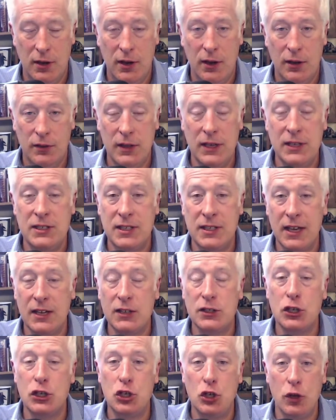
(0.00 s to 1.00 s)
these
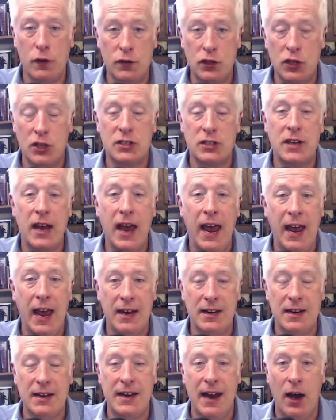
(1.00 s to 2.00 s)
things that you've just
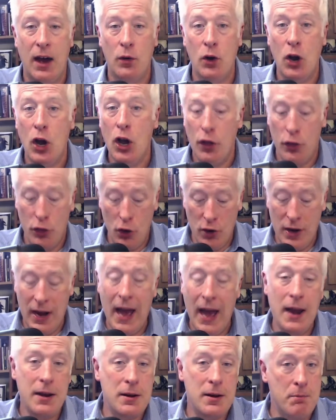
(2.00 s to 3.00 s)
handed down. They're
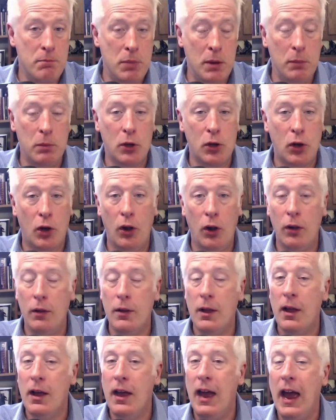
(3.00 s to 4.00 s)
not biblical
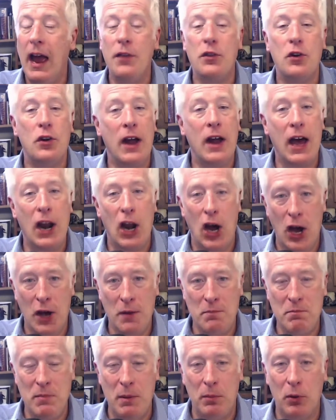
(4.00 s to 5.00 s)
and they're not
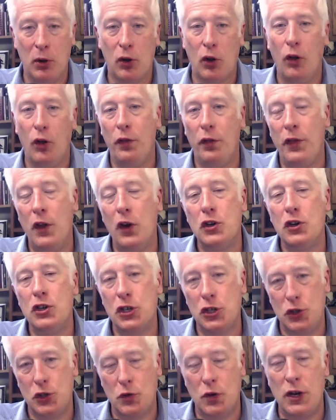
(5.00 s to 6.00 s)
unbiblical. They're
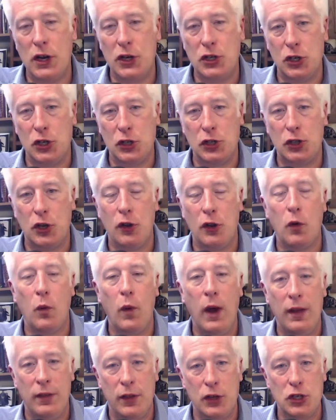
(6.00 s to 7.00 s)
just traditions. They're the
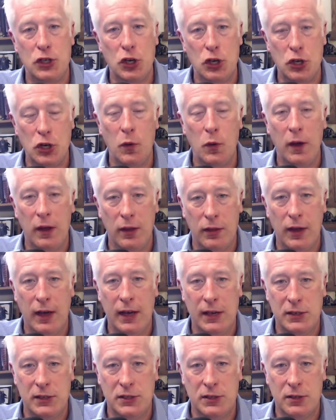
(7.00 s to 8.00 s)
way that you're doing
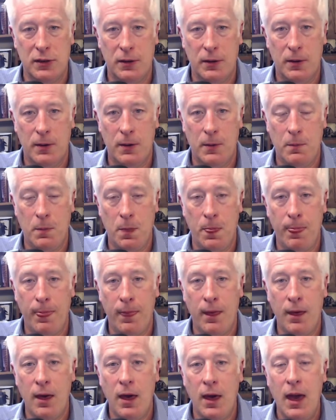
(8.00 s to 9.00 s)
things.
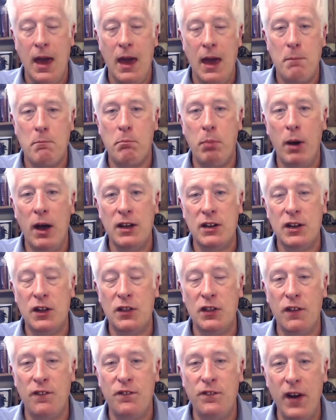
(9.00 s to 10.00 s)
But
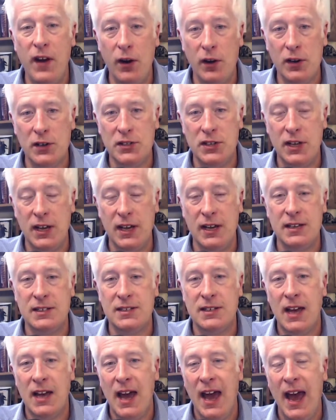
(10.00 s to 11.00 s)
the
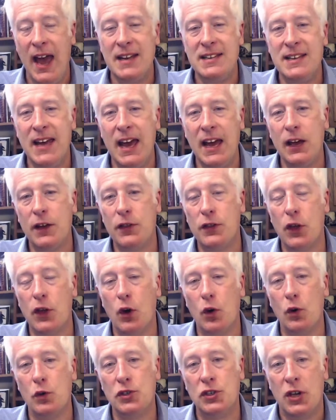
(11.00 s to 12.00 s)
Pharisees had taken
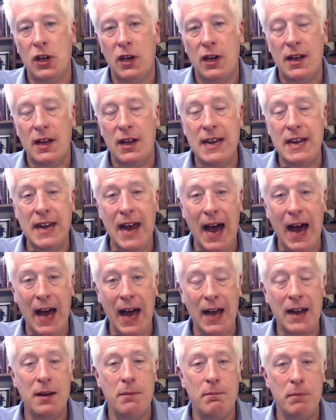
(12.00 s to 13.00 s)
those
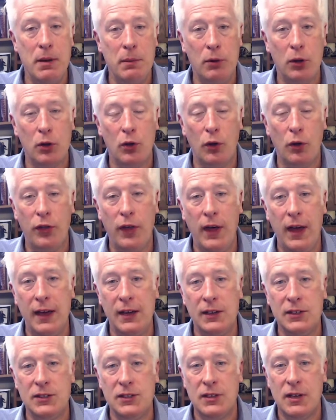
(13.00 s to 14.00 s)
non-biblical
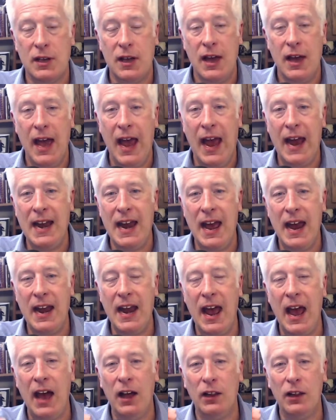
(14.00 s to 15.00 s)
things and had
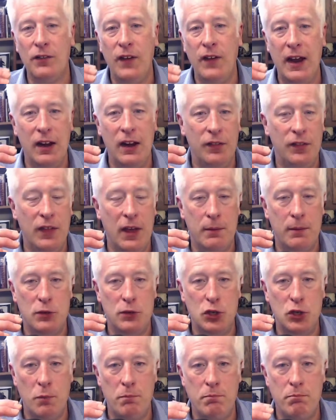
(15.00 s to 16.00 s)
elevated them
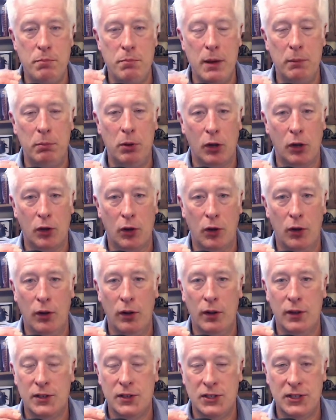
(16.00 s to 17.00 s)
to
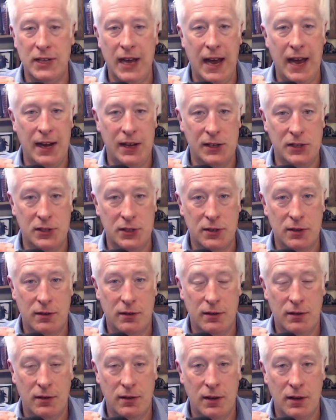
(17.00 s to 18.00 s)
biblical status.
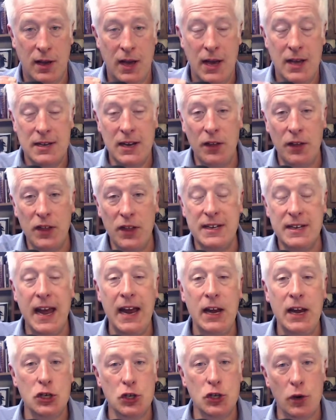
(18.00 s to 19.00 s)
Now, the
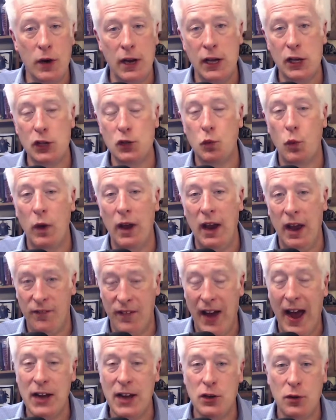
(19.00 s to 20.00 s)
danger is if
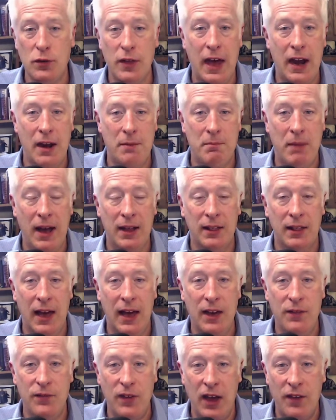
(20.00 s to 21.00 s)
I do that in my
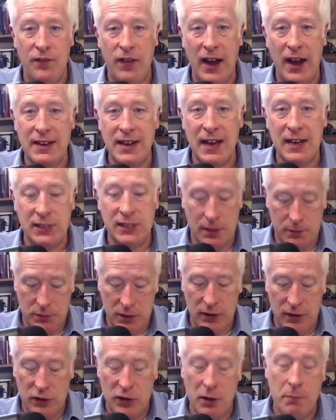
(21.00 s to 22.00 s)
life, if I take
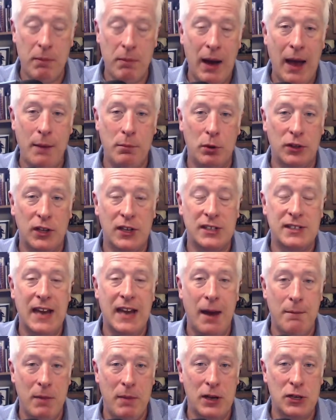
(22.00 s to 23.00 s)
something that the Bible does
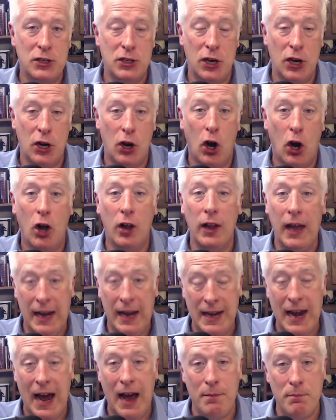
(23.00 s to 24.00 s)
not mention at all, a
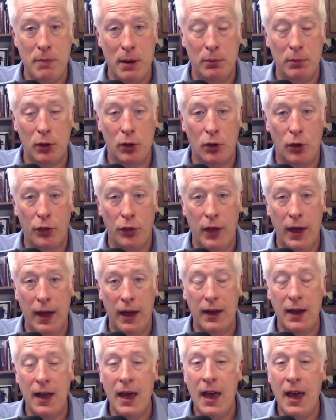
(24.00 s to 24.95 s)
non-biblical thing,